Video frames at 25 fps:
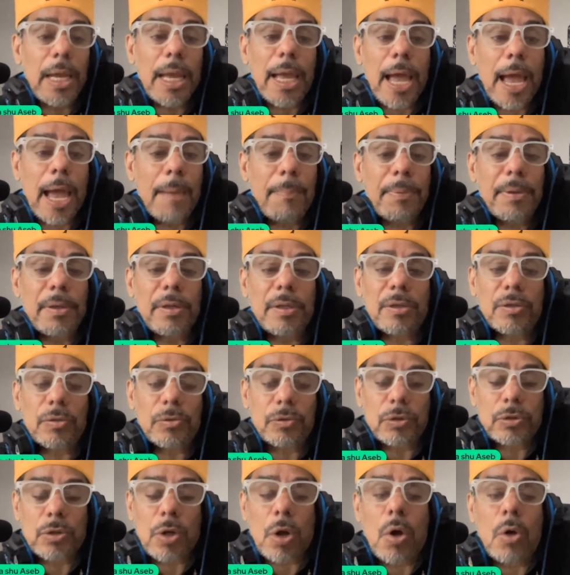happen,
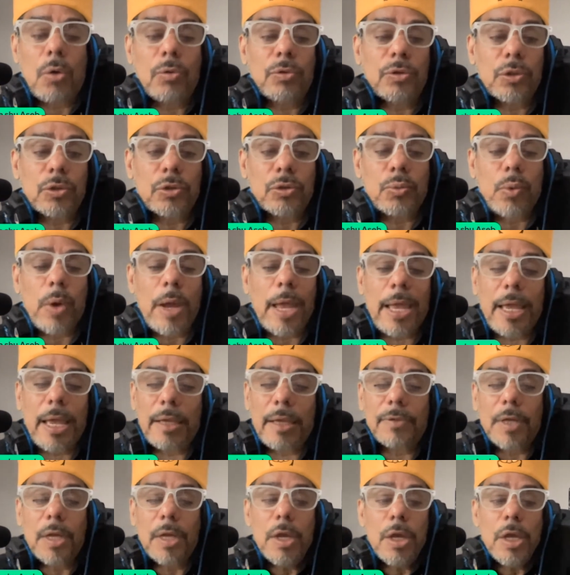those tones, those
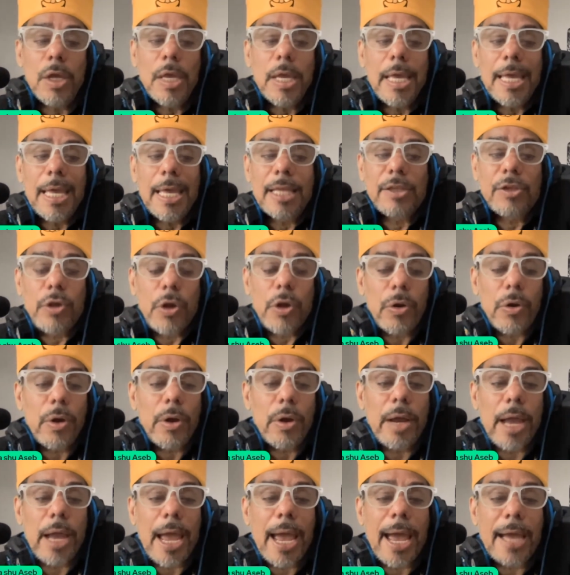waves,
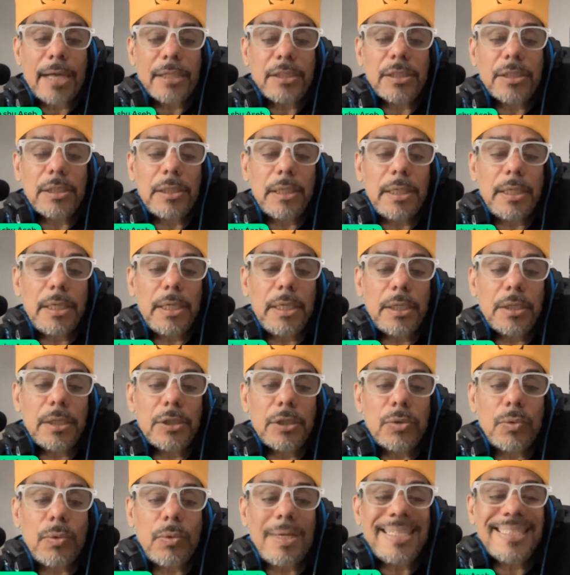you're actually
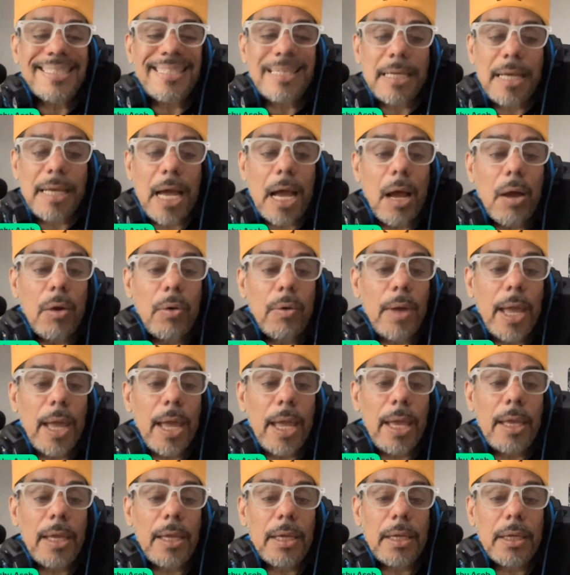squeezing out
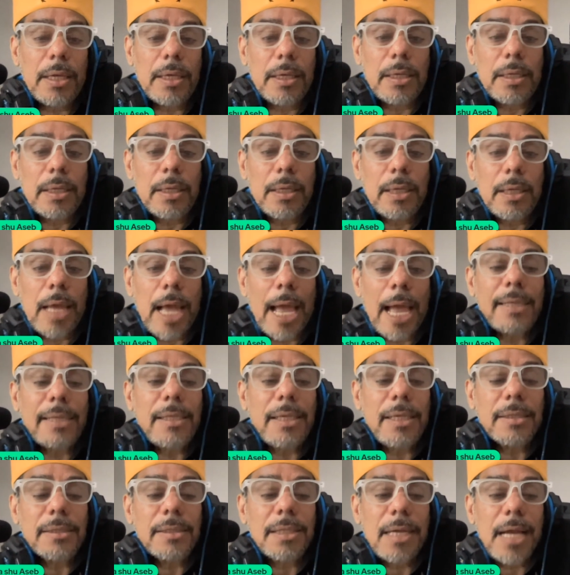
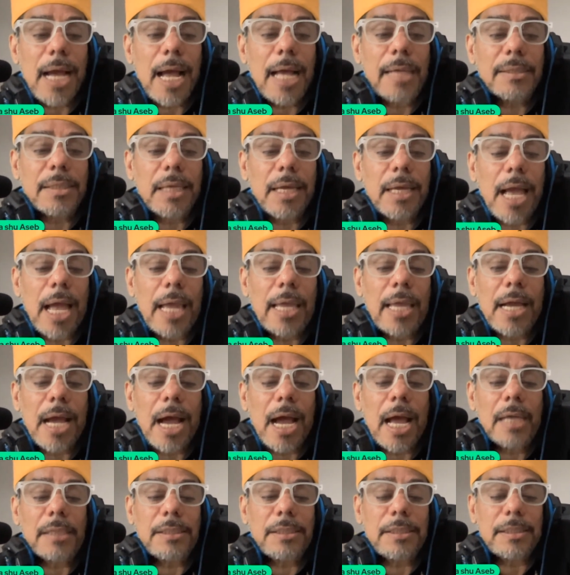ideas and concepts, a
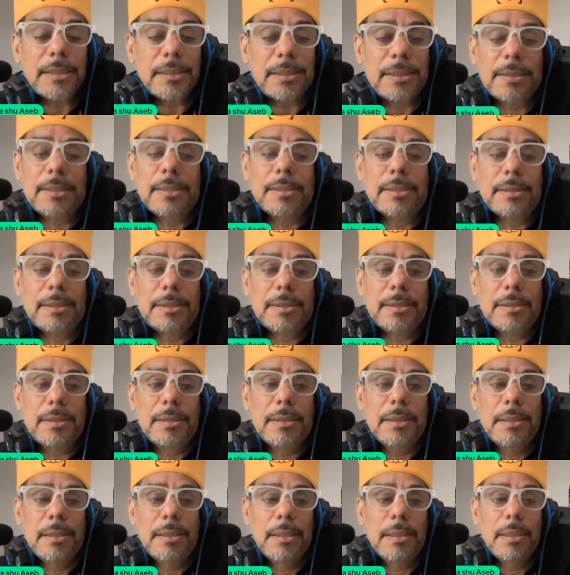consciousness,
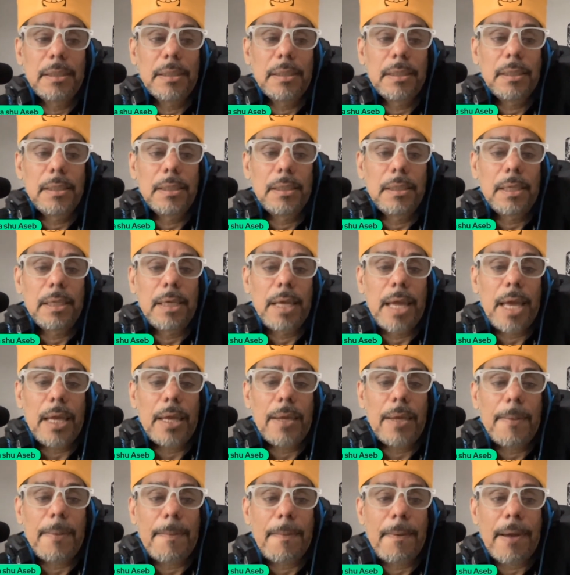
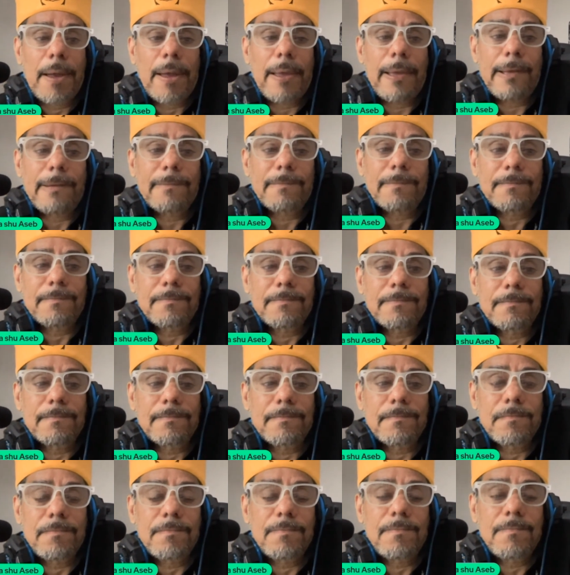right?
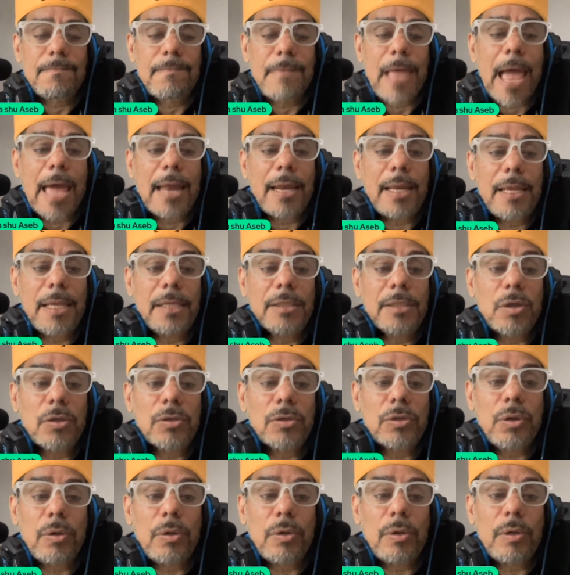That is
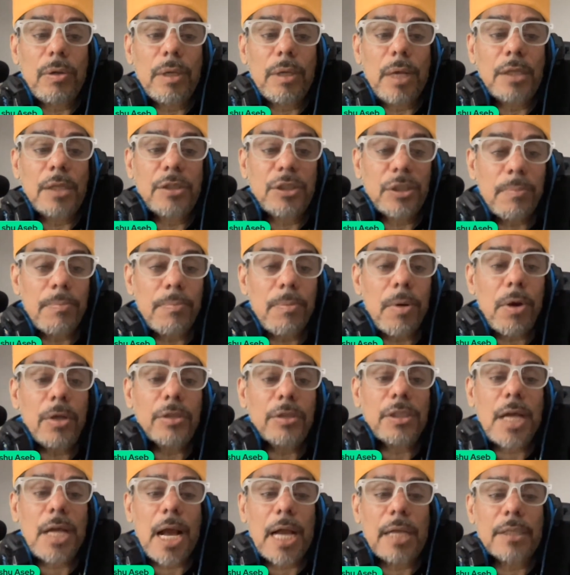also a
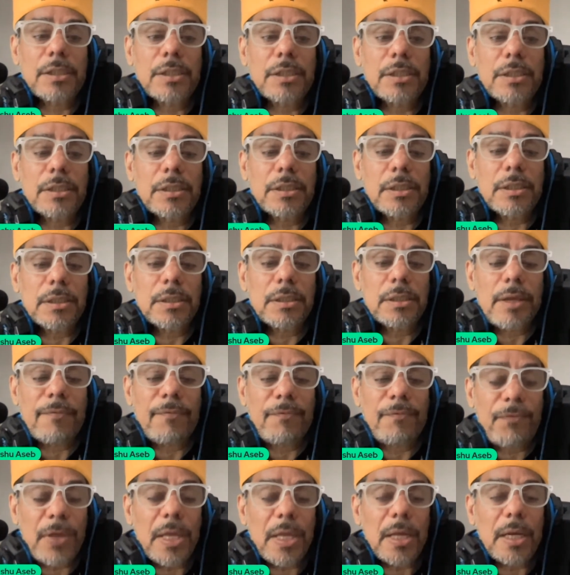submerged consciousness, a
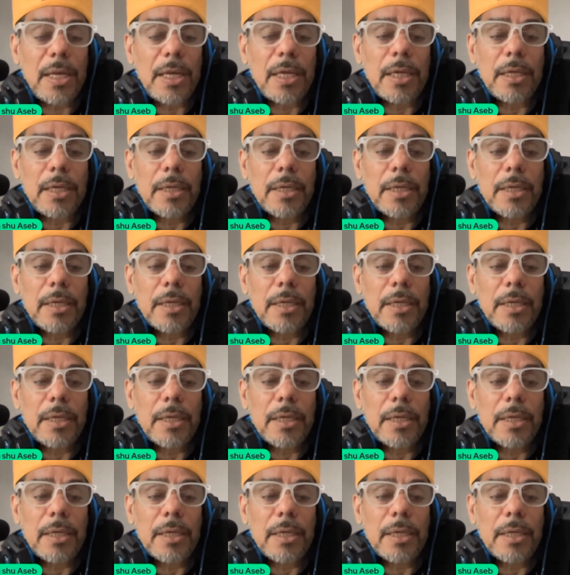feeling.